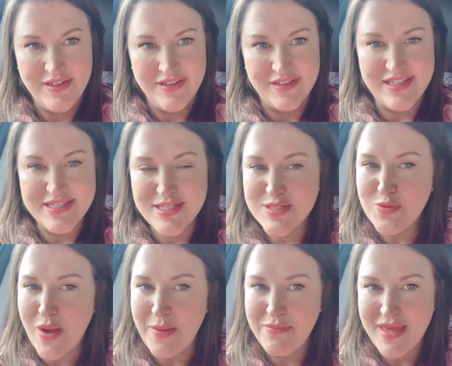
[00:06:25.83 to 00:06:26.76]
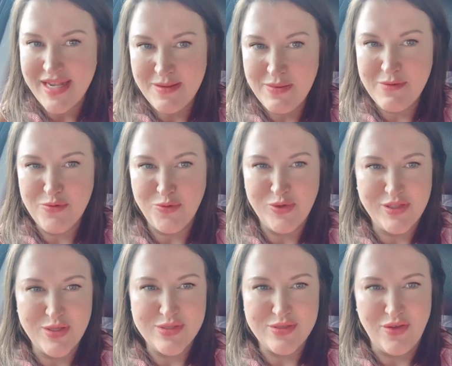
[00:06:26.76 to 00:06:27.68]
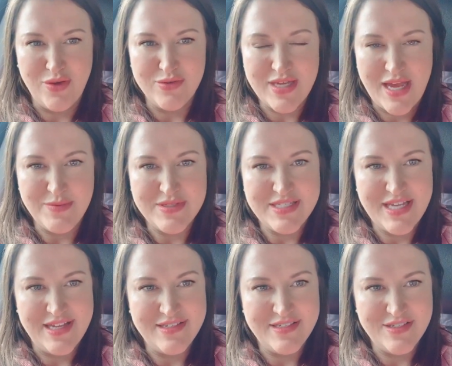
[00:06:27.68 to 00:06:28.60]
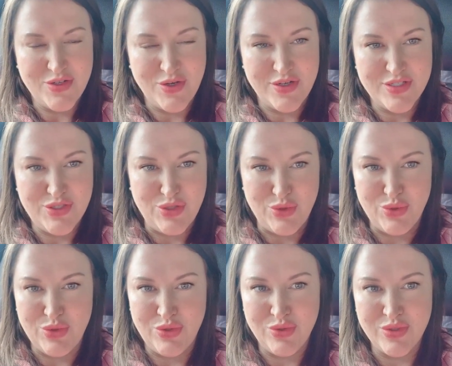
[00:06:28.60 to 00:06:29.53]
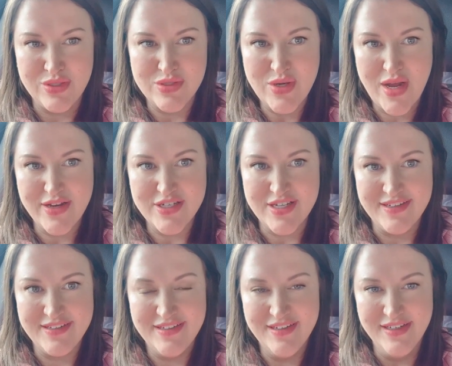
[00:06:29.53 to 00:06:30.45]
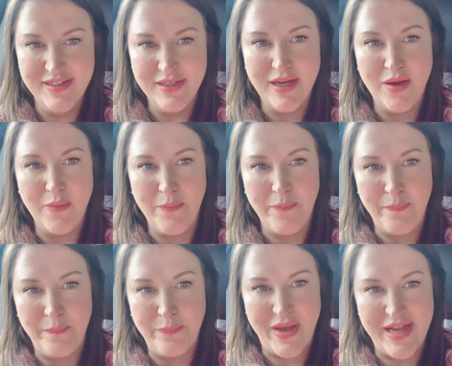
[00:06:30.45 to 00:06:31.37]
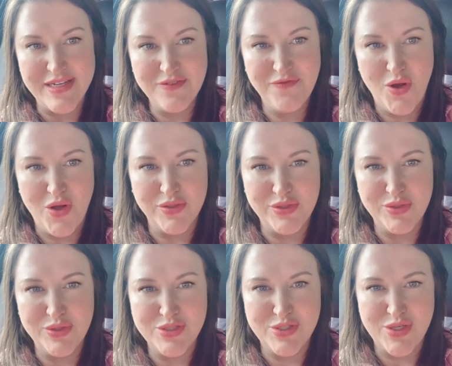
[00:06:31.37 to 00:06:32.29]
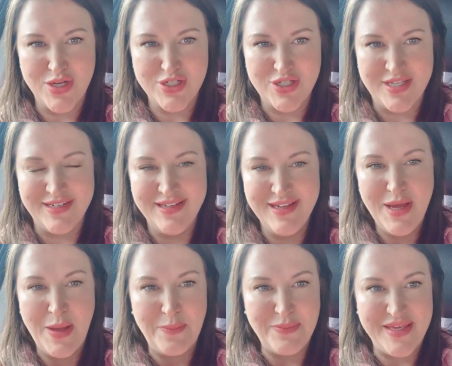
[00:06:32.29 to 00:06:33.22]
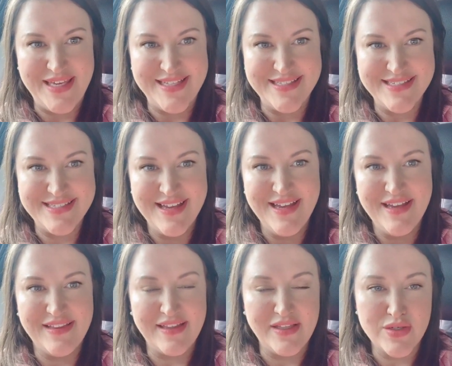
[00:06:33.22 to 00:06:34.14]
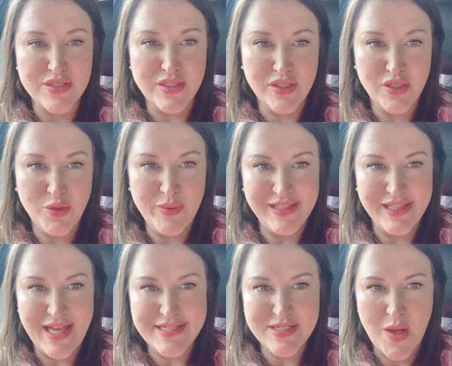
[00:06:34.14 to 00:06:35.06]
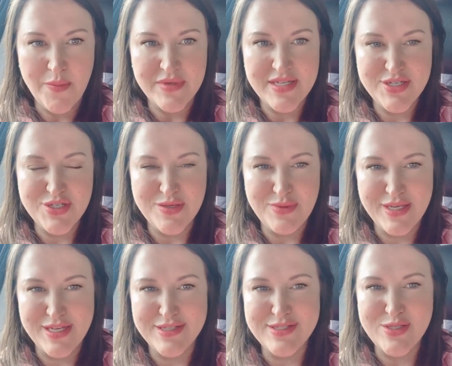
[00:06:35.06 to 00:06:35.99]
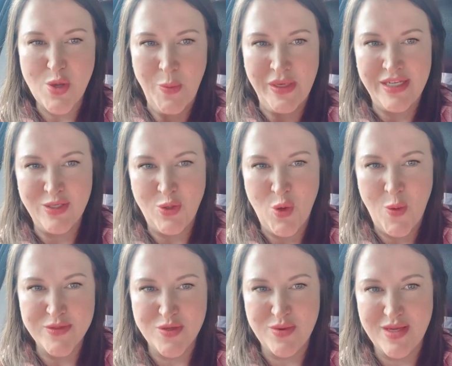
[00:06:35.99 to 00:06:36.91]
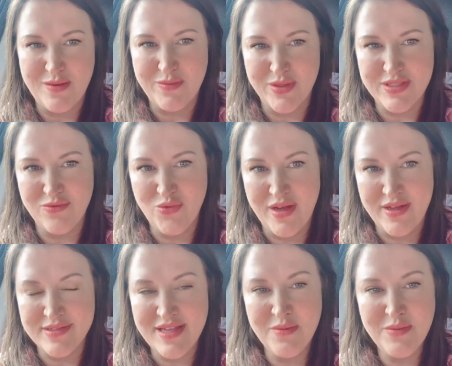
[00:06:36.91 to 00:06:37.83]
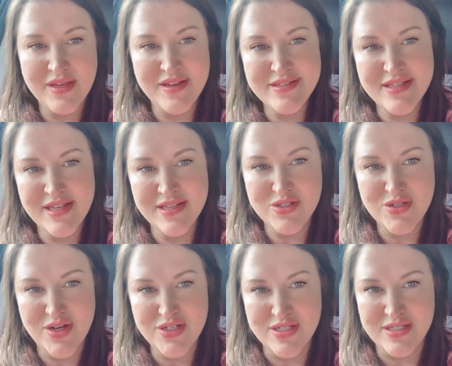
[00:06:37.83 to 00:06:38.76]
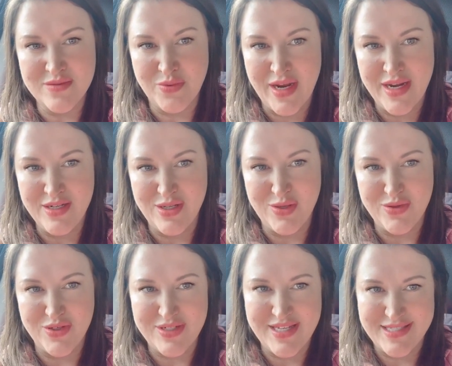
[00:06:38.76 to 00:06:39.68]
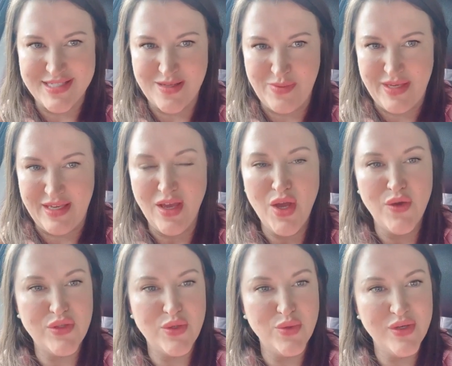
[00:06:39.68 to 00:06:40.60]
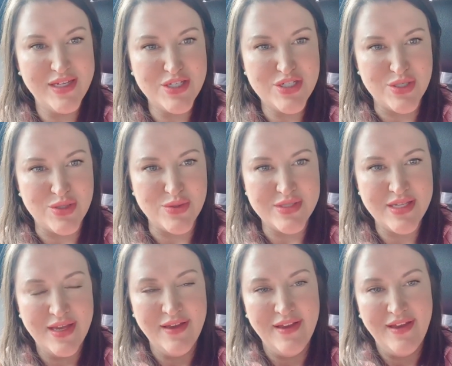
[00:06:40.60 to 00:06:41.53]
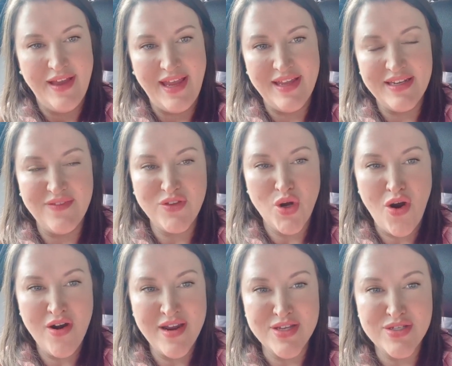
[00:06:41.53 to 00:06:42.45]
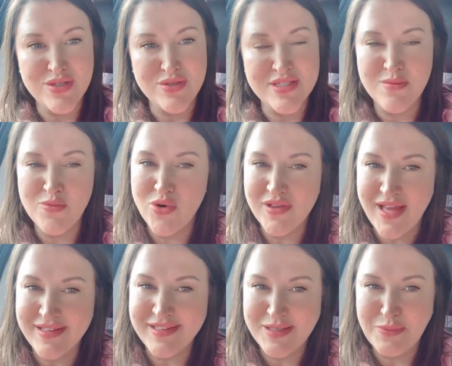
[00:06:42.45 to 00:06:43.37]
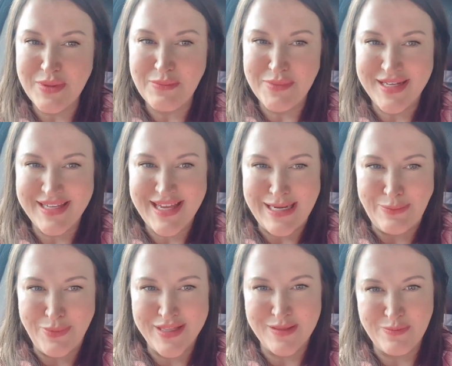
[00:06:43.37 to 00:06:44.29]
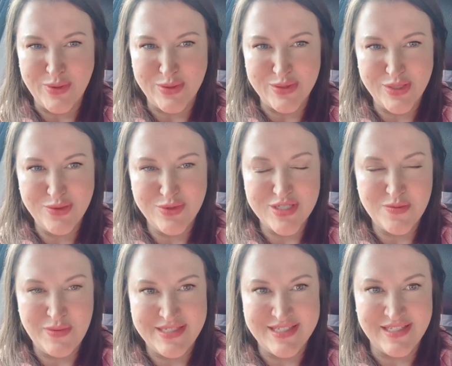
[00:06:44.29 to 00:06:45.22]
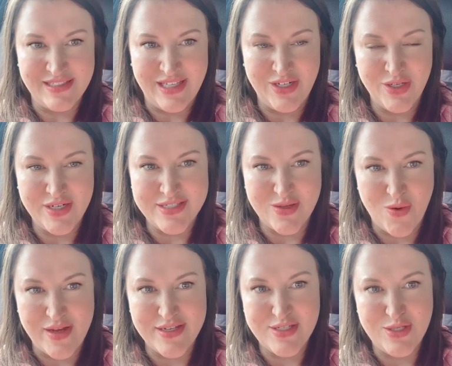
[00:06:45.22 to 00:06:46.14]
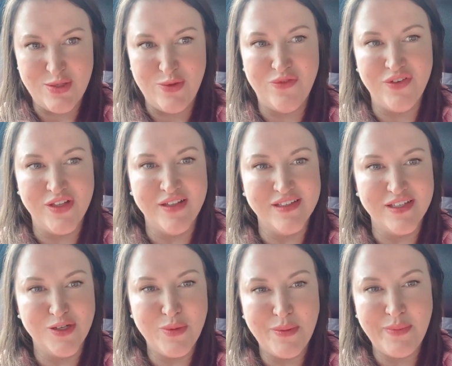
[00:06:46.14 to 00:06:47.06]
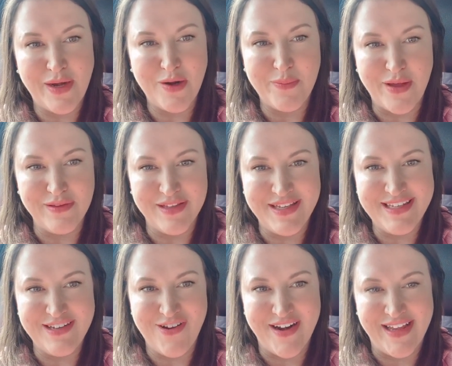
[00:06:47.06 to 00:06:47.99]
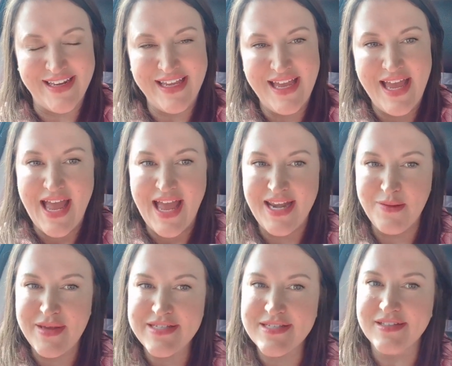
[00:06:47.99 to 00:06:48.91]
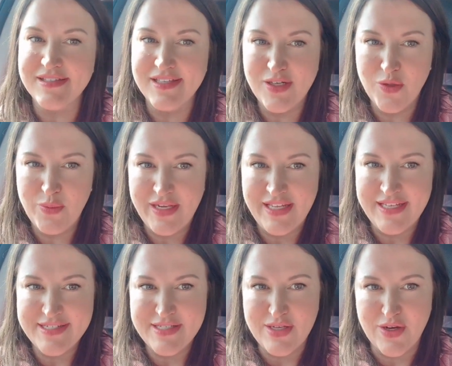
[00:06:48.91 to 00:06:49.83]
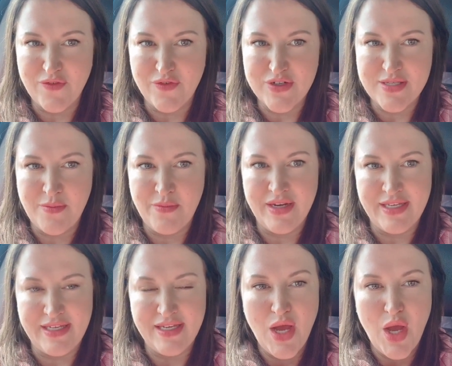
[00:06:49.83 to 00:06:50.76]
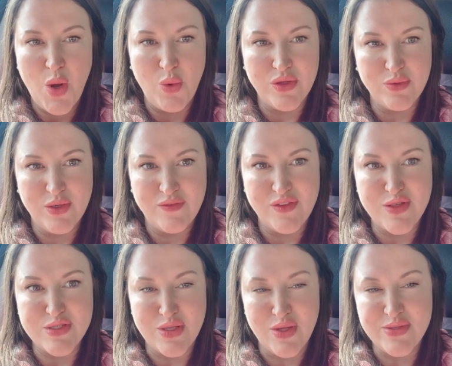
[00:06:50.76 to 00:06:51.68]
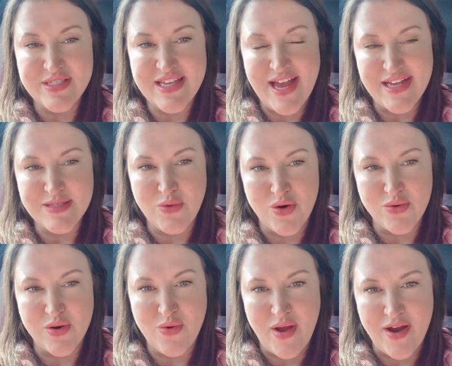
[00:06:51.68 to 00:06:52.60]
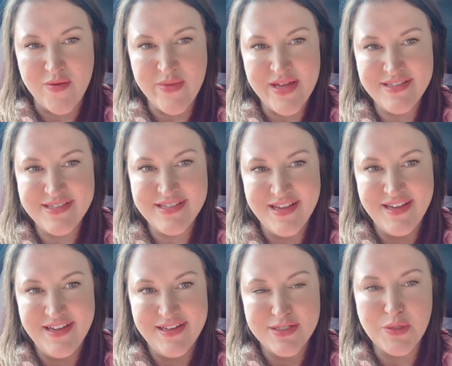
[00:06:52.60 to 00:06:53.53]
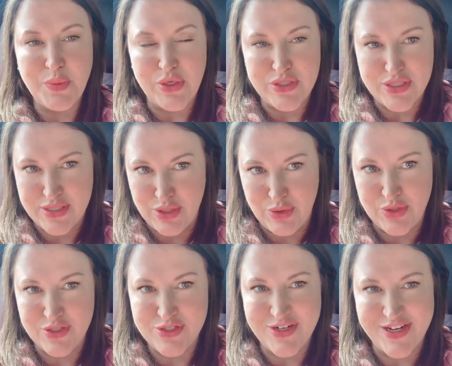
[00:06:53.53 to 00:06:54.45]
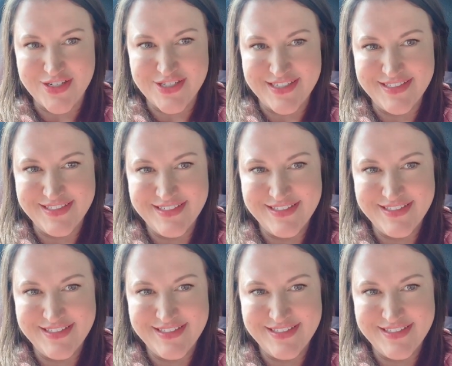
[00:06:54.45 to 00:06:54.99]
This is why many people with those loan types tend to turn to new construction. By default, new construction means that there's a little bit less competition because so many new homes are being built at once, and because the construction is brand new, there tends to be fewer issues, and if there are issues, they're more likely to be mitigated by the builder, which means the lender is going to feel a little bit better about lending on it, and it makes it a little bit easier for somebody with one of those loans that has more requirements to purchase new construction.